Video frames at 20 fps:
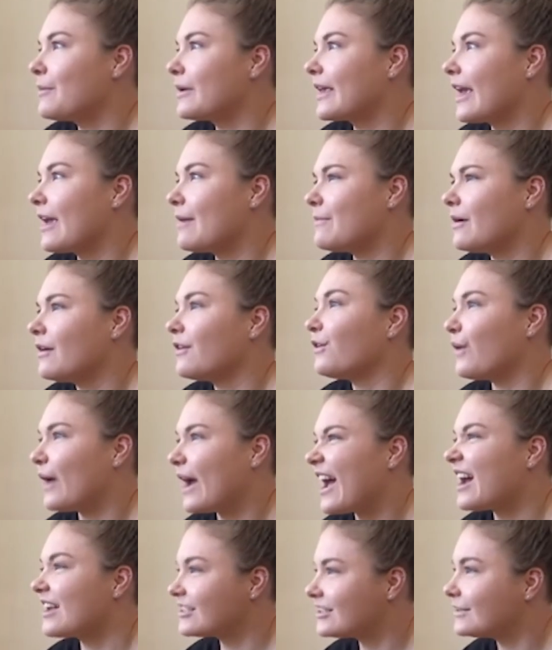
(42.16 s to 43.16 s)
became, oh no,
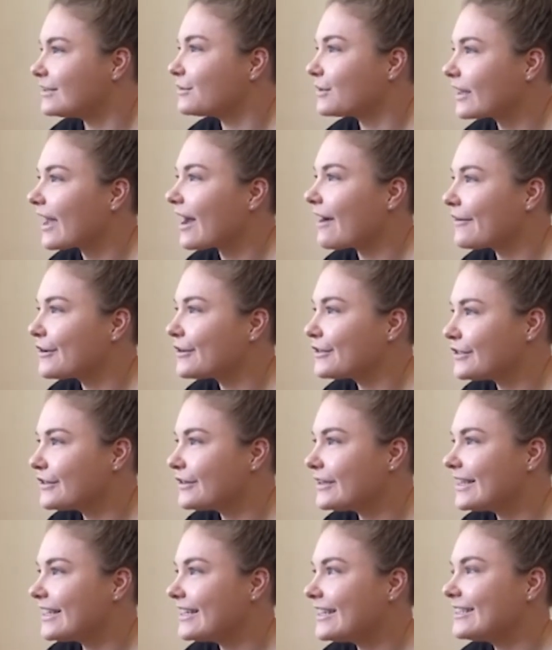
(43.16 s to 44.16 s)
I actually want to carry on
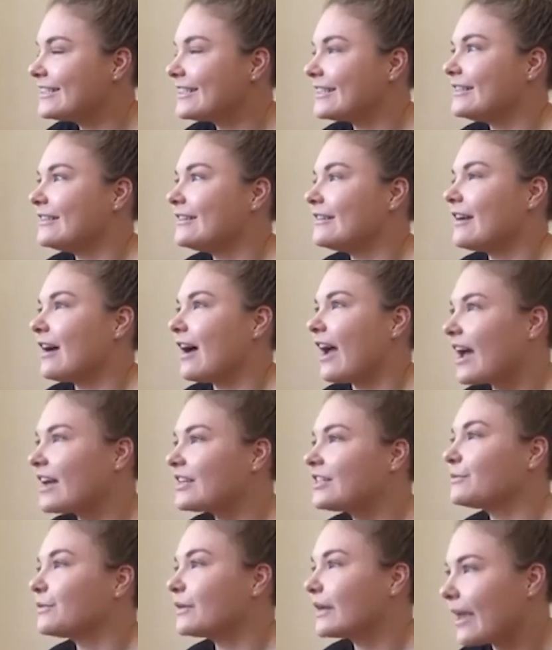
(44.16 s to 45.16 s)
doing this and I
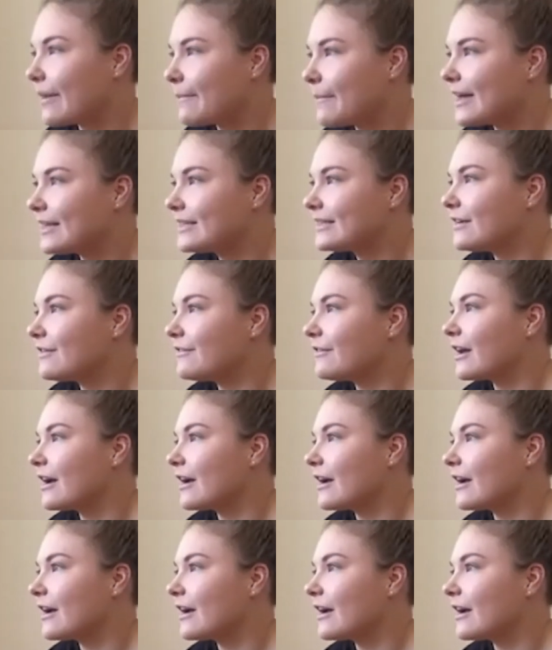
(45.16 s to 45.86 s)
actually want to get better, and